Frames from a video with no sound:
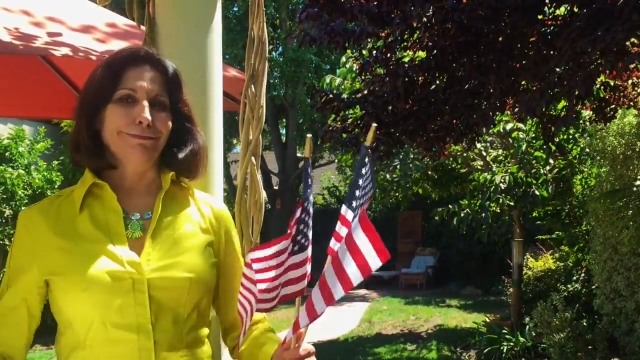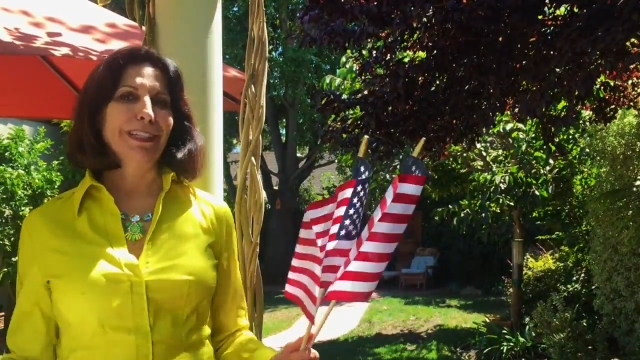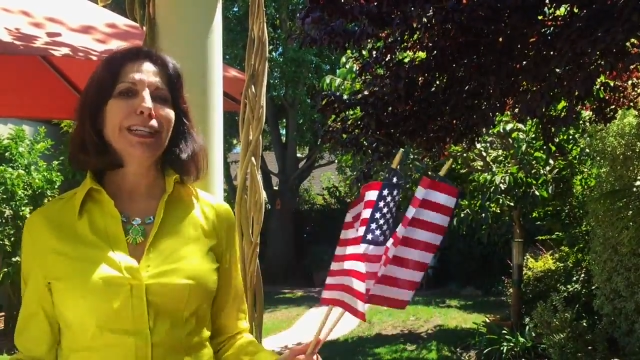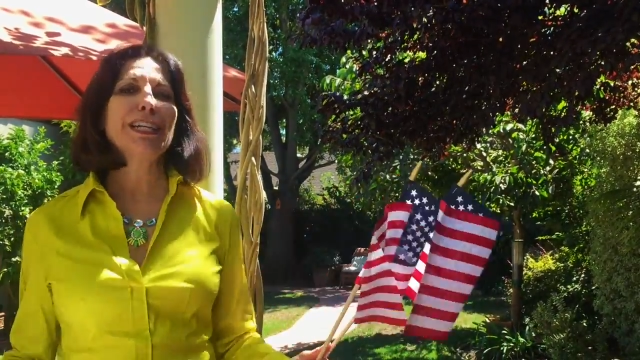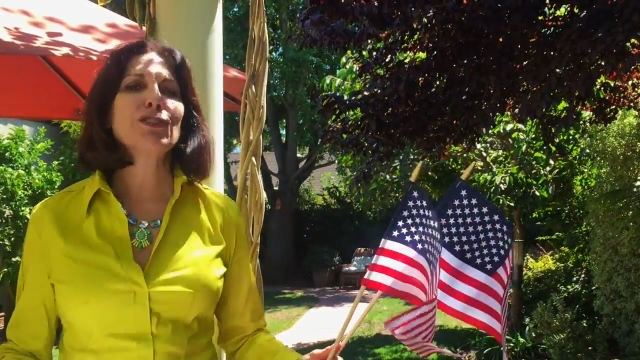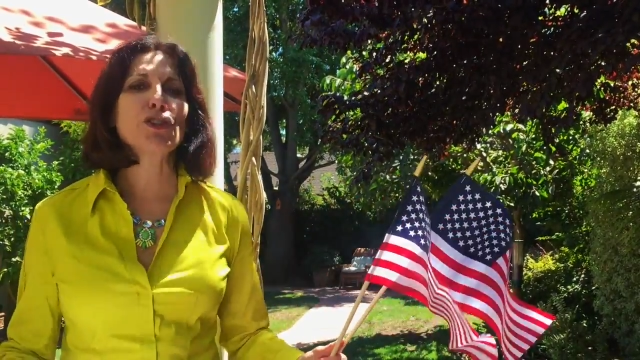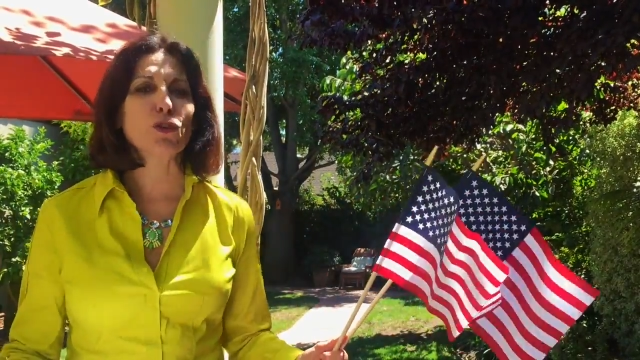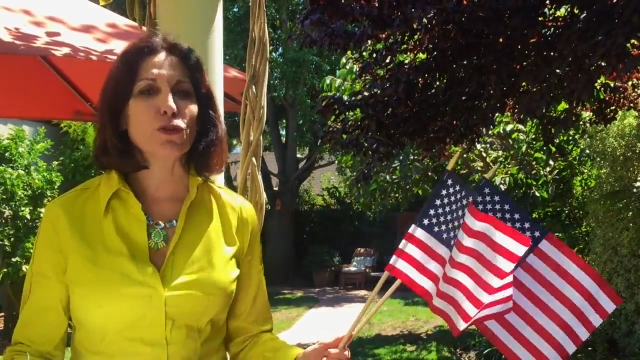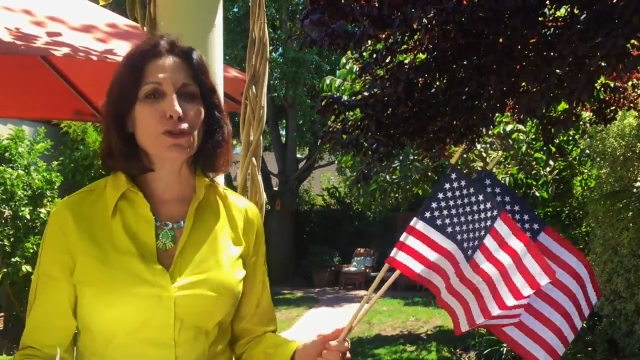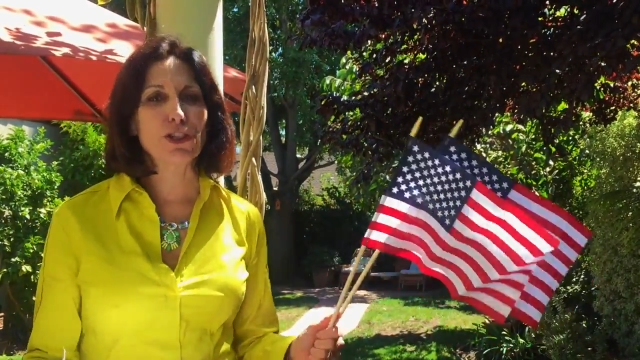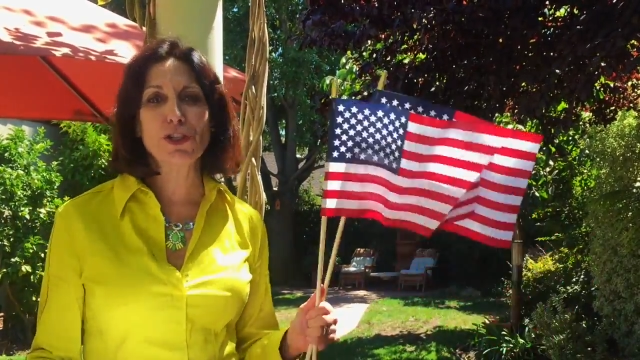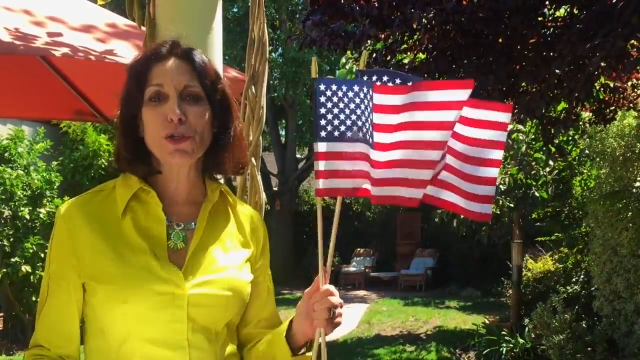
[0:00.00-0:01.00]

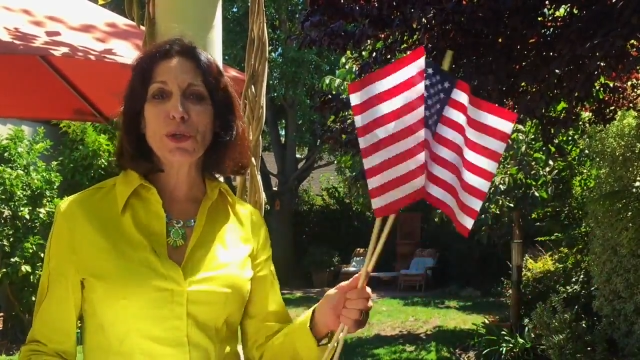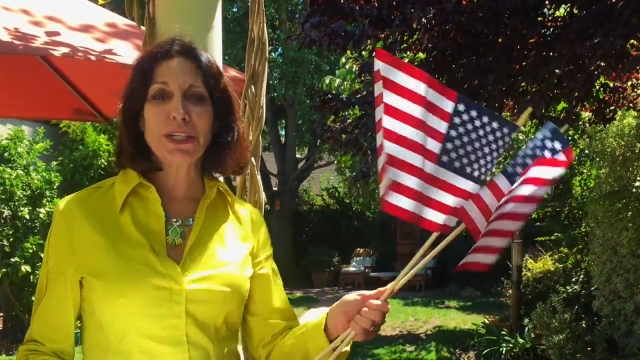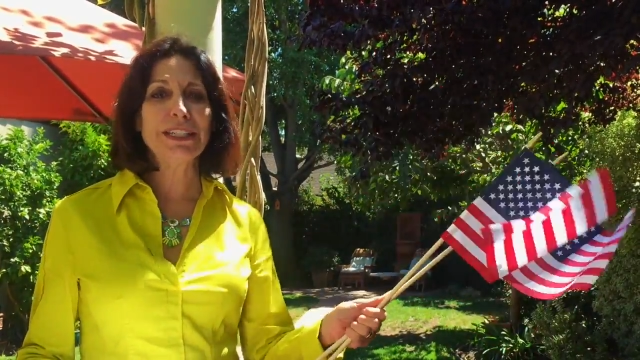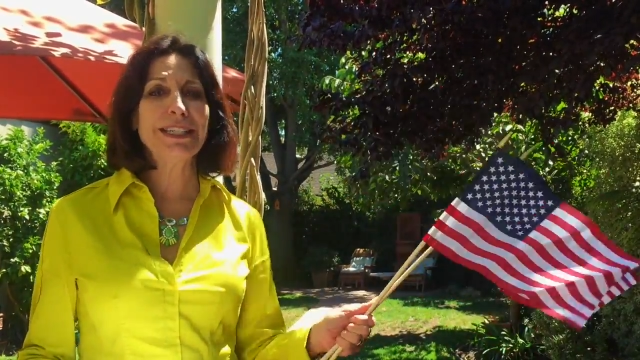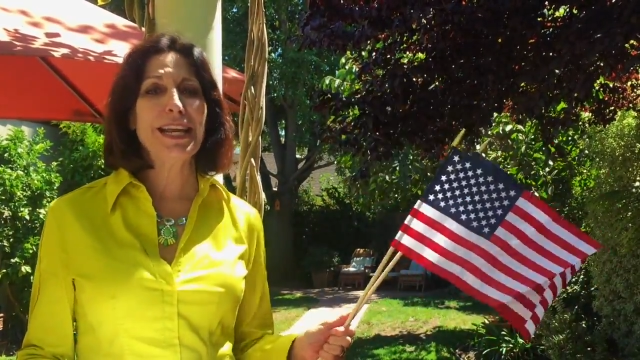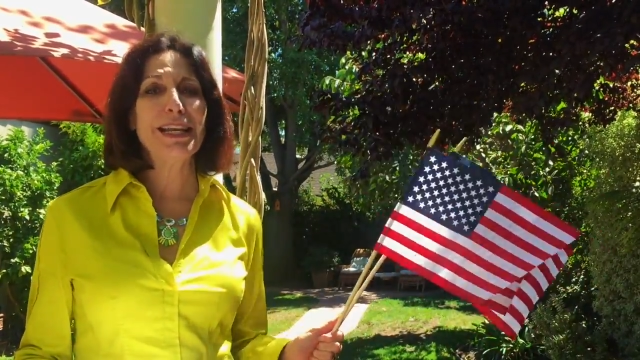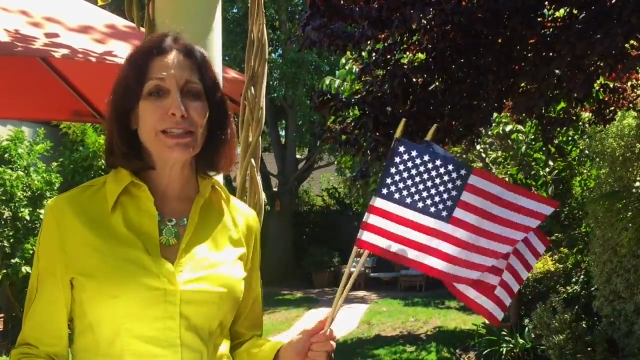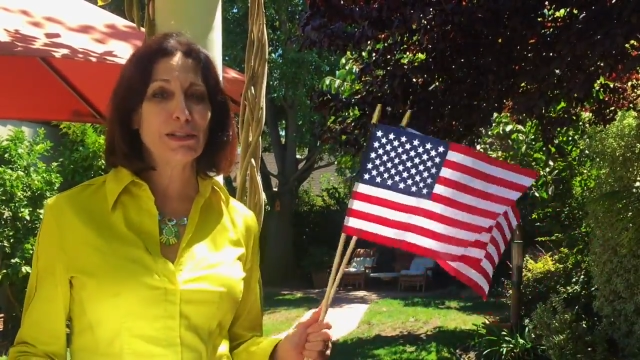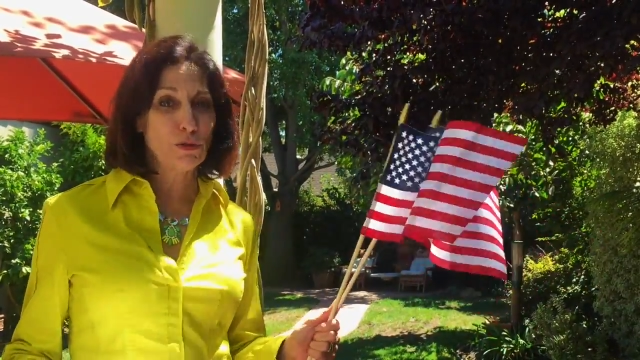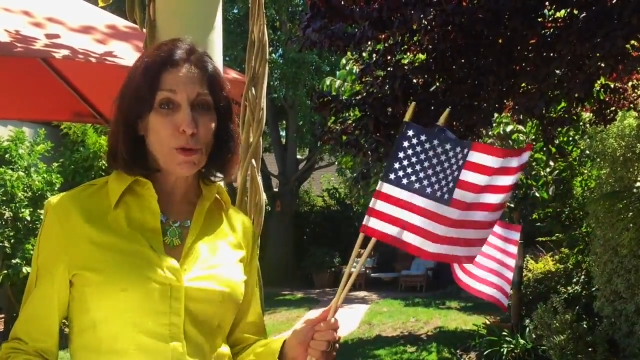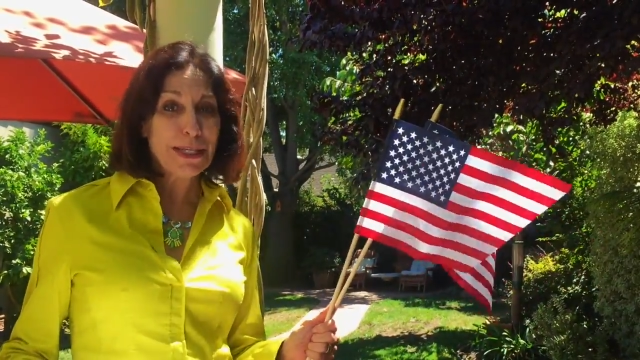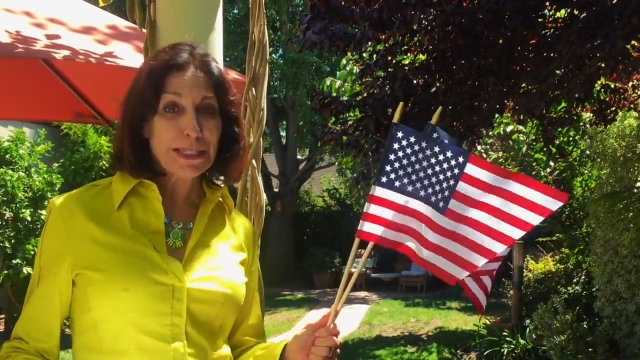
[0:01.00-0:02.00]
lizard, you can
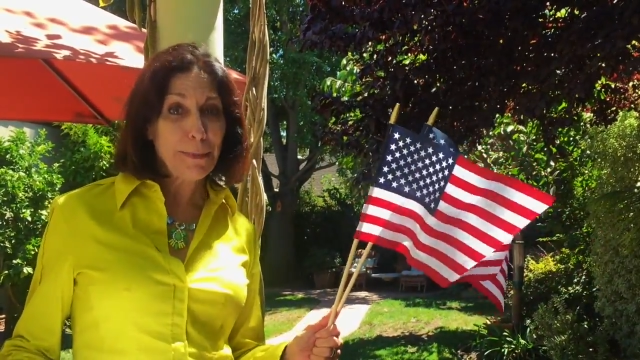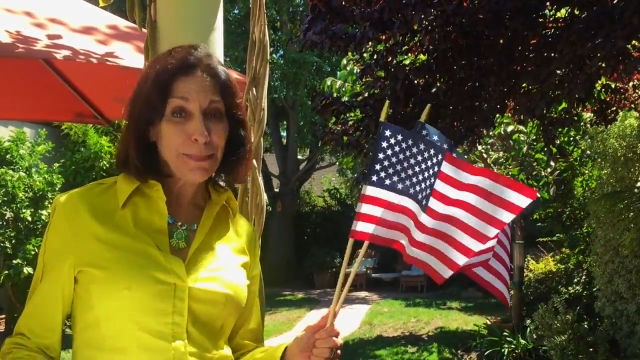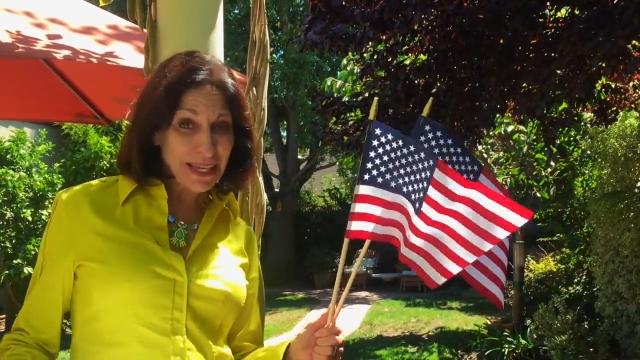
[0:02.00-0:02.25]
dress up